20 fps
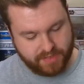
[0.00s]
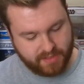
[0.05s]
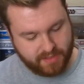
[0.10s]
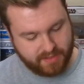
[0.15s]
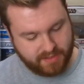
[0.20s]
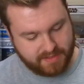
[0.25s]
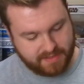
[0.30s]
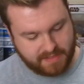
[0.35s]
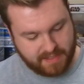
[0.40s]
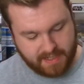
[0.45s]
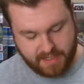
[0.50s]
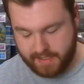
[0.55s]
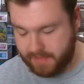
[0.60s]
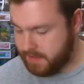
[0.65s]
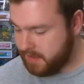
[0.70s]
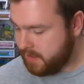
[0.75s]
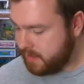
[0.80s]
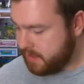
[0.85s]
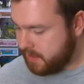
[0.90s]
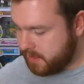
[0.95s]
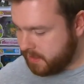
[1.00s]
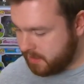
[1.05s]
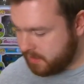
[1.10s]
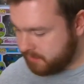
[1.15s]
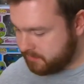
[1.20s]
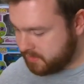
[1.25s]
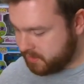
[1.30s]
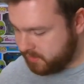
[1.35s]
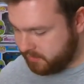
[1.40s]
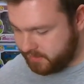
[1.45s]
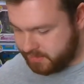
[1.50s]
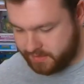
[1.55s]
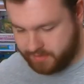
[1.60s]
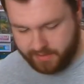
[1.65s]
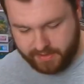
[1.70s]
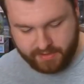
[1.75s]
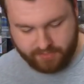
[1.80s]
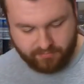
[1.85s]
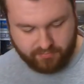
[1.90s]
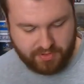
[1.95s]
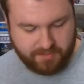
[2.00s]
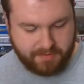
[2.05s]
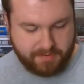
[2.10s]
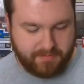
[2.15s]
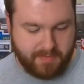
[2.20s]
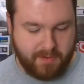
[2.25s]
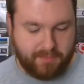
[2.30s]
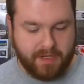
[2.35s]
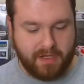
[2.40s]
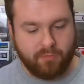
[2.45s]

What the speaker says: a good sign. So let's go ahead and rip him up.